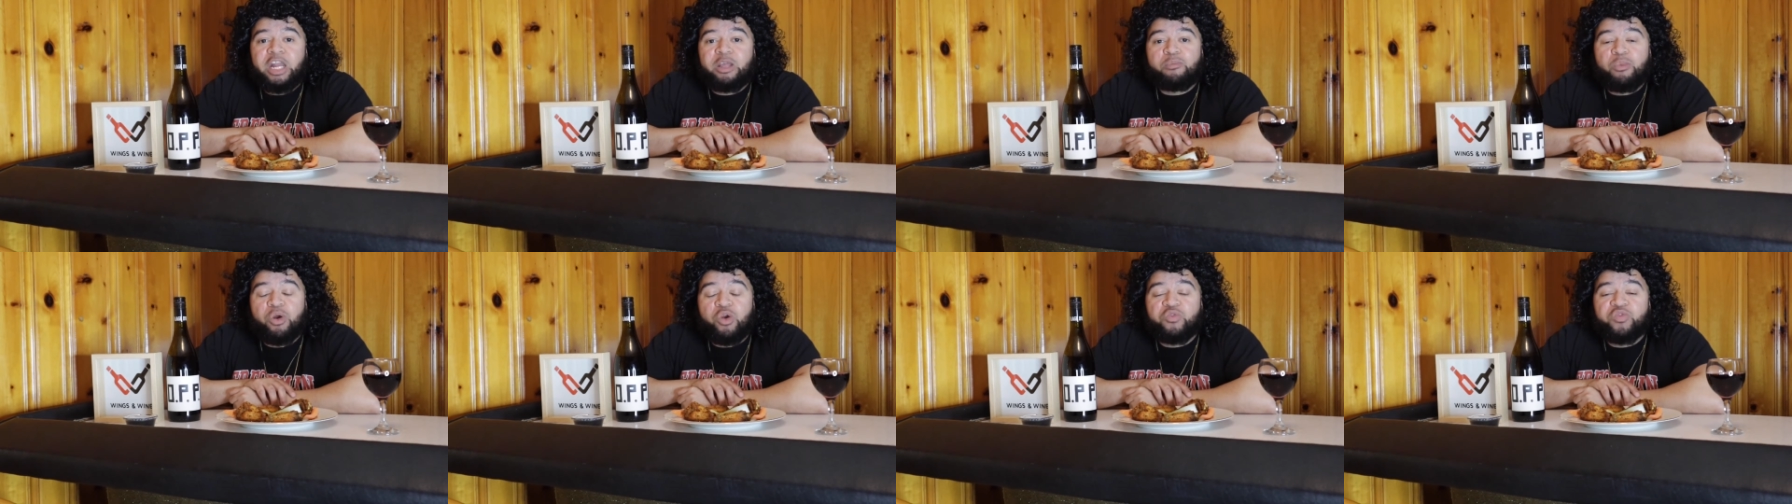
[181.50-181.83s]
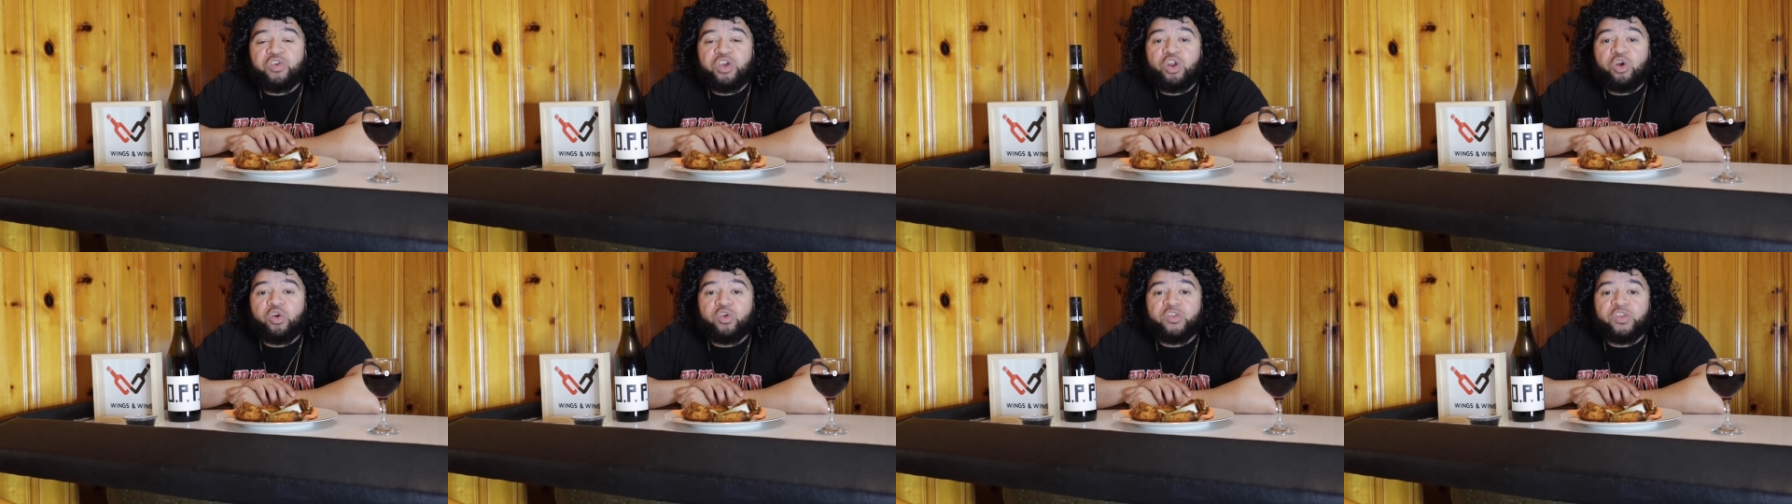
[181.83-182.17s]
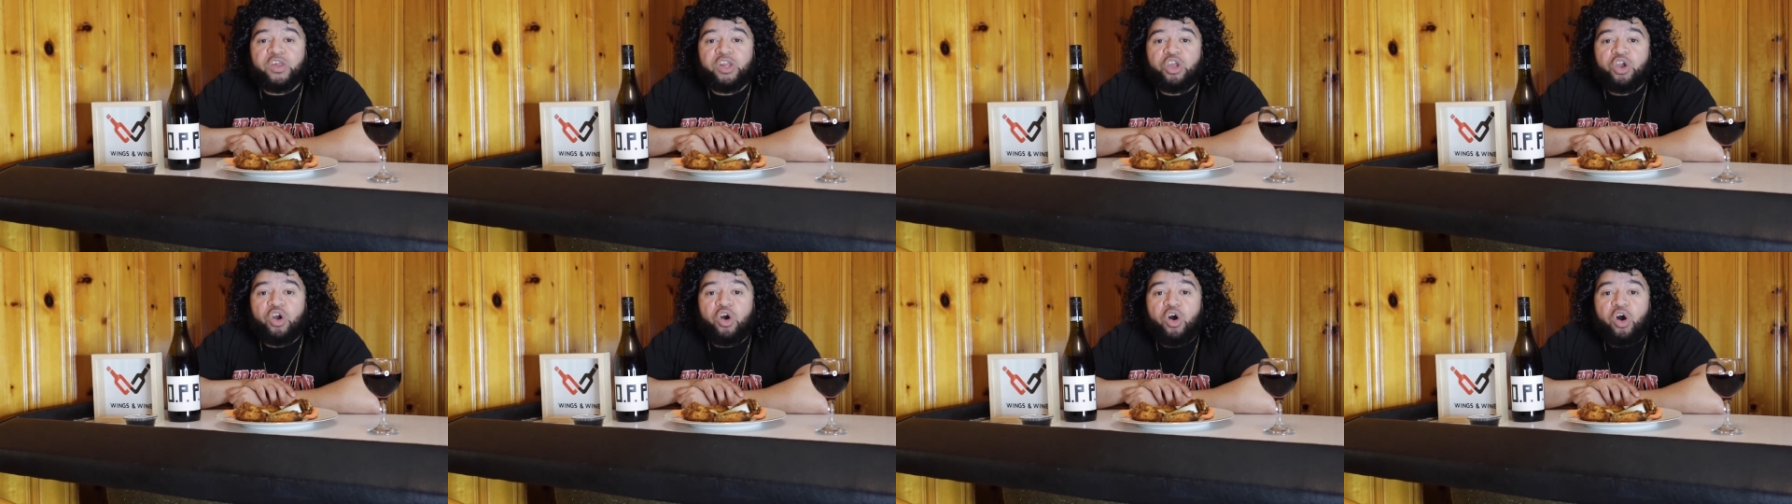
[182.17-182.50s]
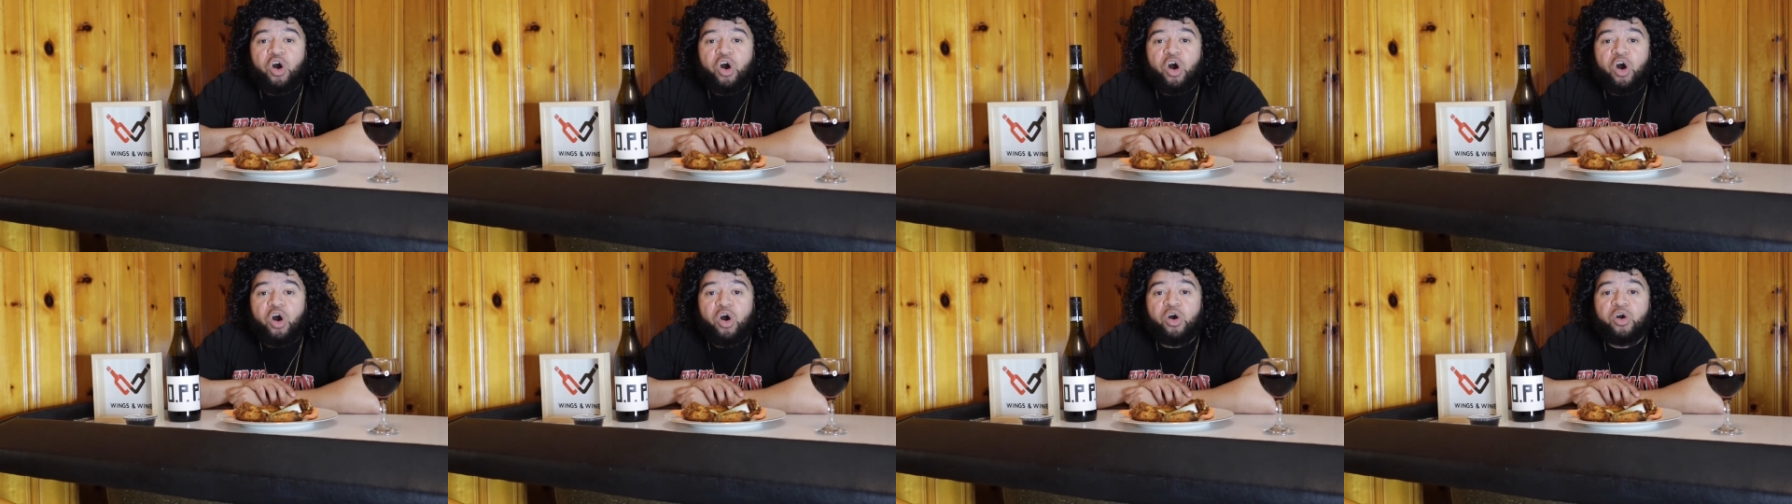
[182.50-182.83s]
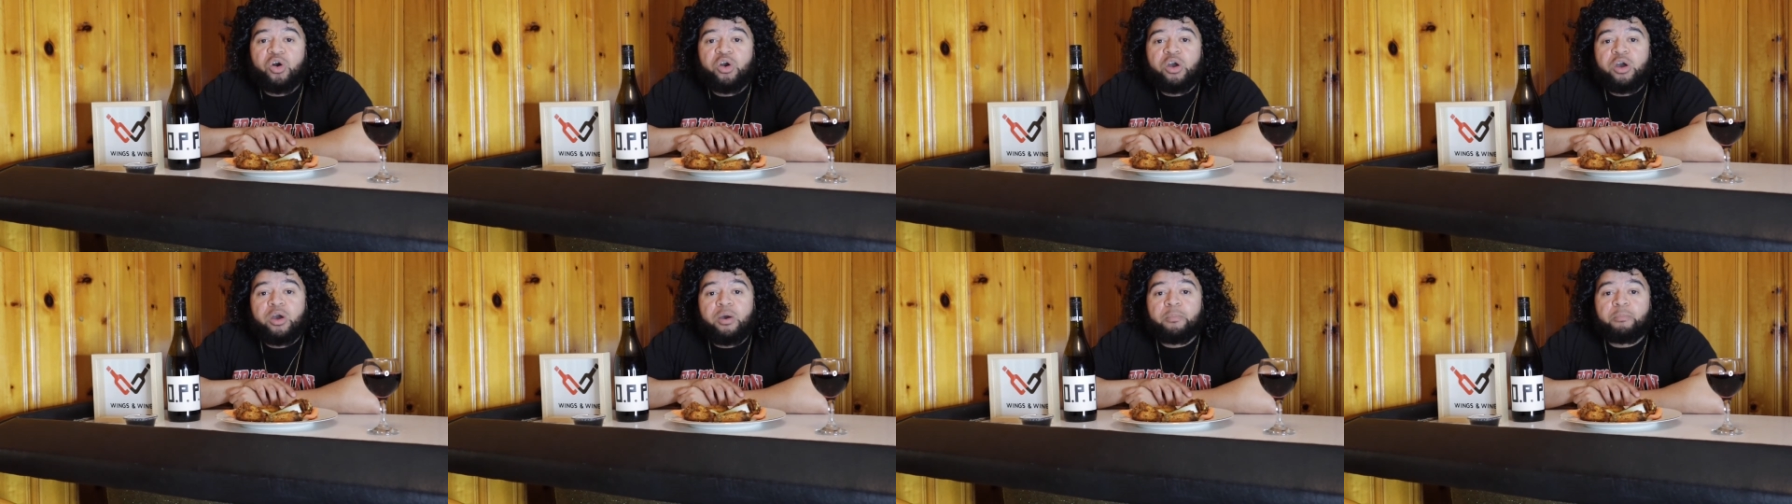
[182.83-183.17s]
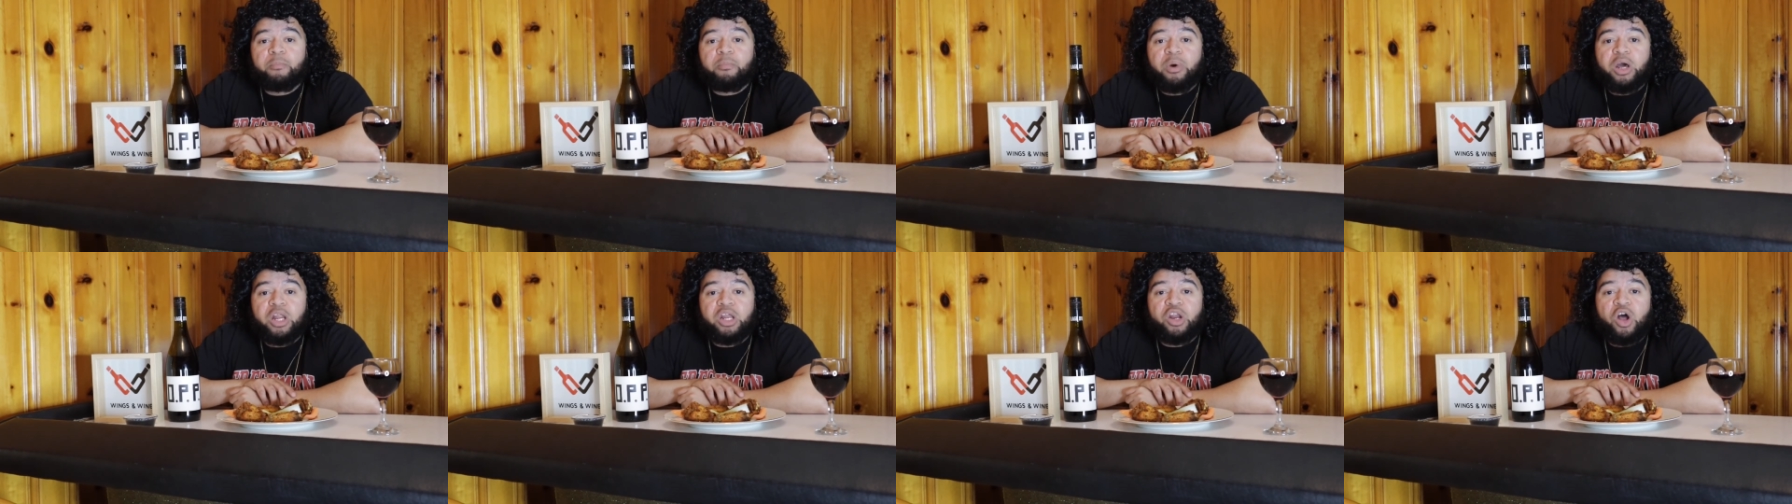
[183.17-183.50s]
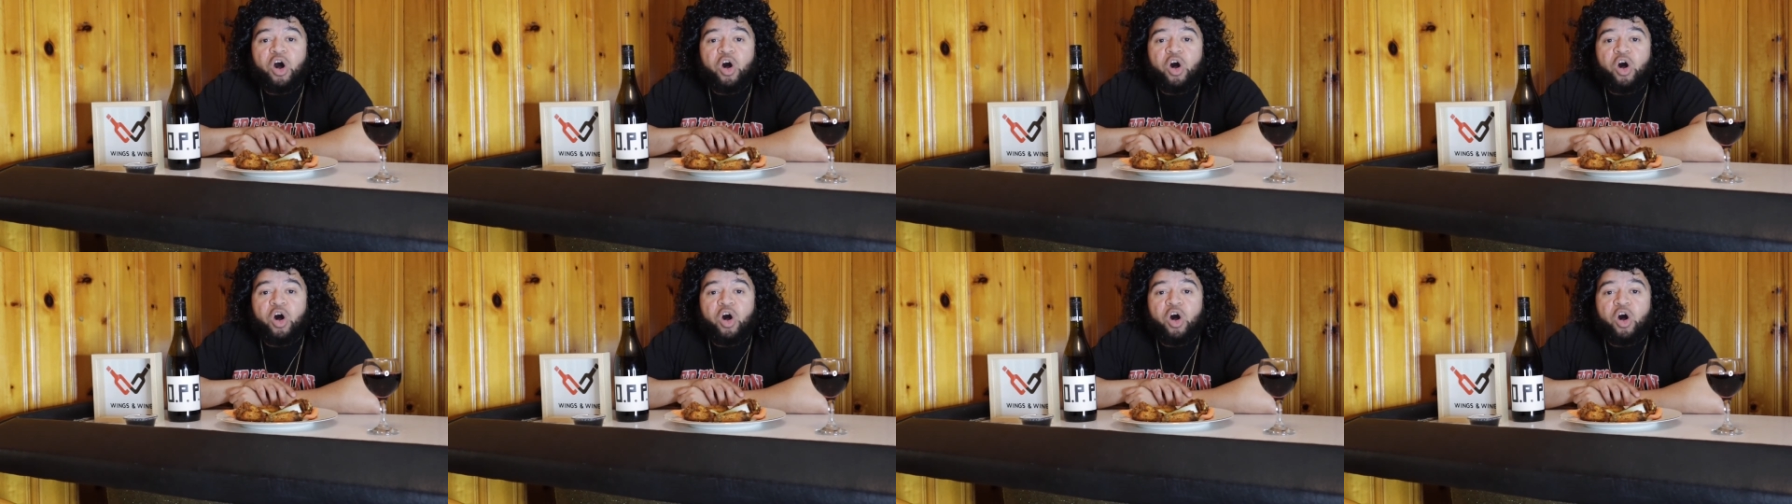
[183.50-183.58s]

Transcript: Murphy and Arsenio Hall, but it